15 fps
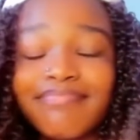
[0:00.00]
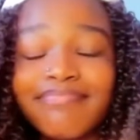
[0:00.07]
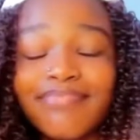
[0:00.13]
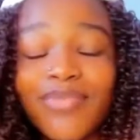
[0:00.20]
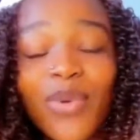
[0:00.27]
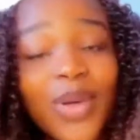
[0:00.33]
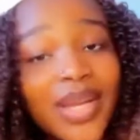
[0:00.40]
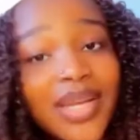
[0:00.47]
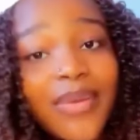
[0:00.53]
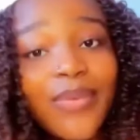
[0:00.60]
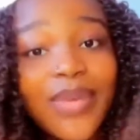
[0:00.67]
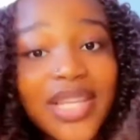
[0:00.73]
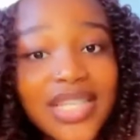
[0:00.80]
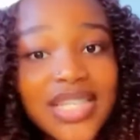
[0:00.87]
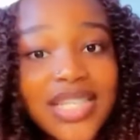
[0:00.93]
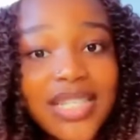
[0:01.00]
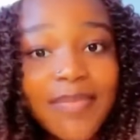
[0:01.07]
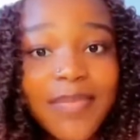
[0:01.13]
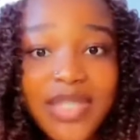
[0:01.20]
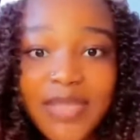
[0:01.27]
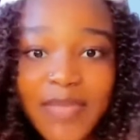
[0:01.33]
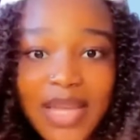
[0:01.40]
when the relationship
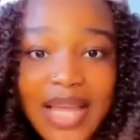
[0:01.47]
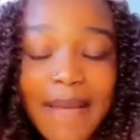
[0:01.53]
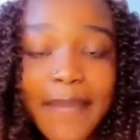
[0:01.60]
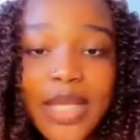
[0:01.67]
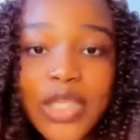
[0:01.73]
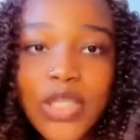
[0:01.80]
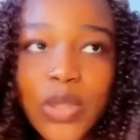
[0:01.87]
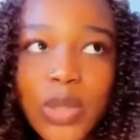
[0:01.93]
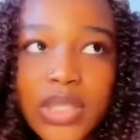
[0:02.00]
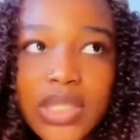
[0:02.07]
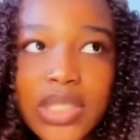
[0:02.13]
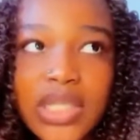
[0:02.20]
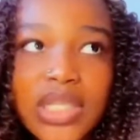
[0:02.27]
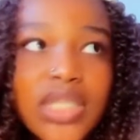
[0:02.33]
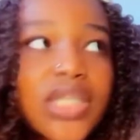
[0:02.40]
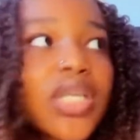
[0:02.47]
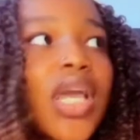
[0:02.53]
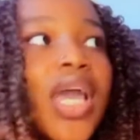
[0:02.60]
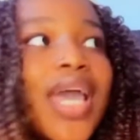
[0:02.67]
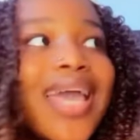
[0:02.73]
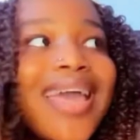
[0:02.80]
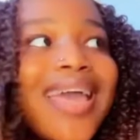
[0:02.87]
is becoming toxic
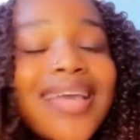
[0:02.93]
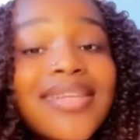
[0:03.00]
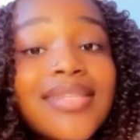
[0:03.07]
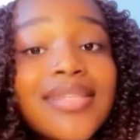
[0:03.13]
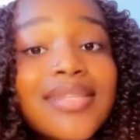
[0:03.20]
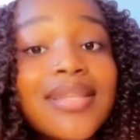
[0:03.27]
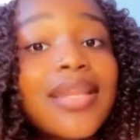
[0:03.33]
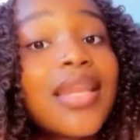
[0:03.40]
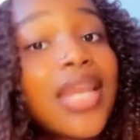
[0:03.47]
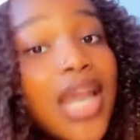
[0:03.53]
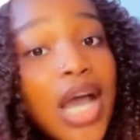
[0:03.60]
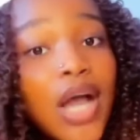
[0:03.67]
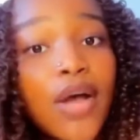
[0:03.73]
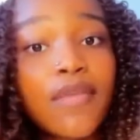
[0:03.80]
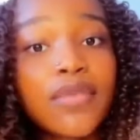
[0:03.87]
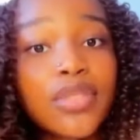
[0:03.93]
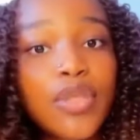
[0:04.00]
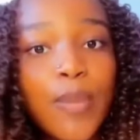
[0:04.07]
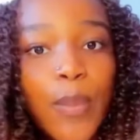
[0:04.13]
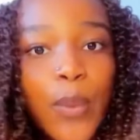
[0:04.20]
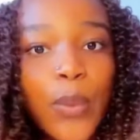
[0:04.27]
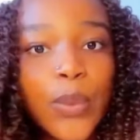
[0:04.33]
is lack of
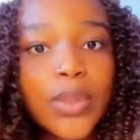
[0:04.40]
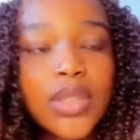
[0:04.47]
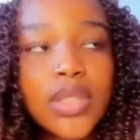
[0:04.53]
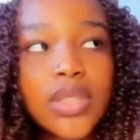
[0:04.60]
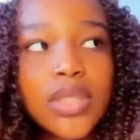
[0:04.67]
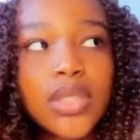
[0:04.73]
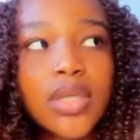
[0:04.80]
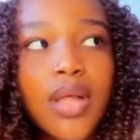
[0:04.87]
support.